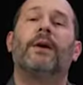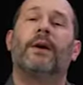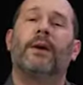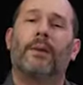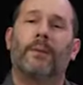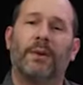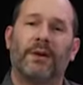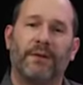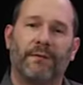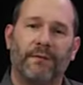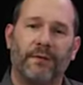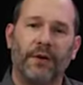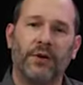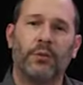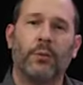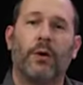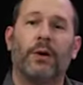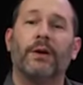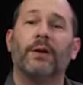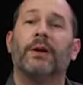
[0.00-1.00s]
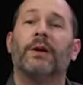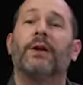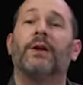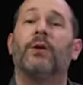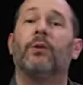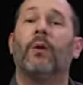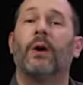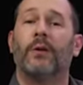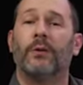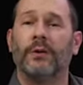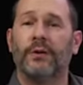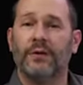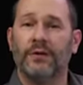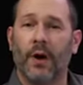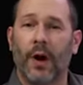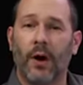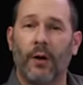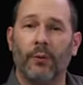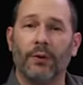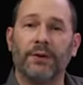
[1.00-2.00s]
But the first one, you want to
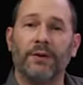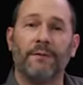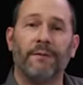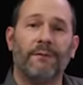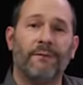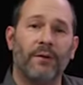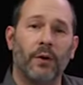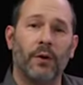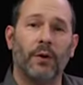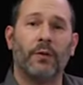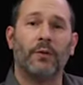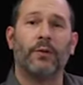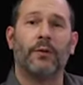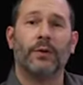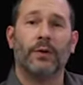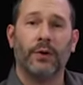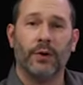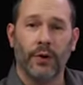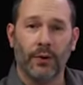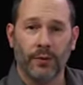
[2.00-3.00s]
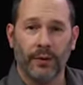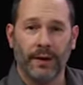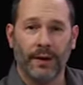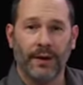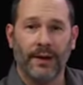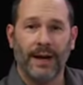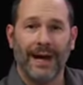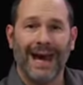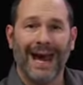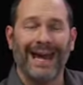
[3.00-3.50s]
install with the full GUI.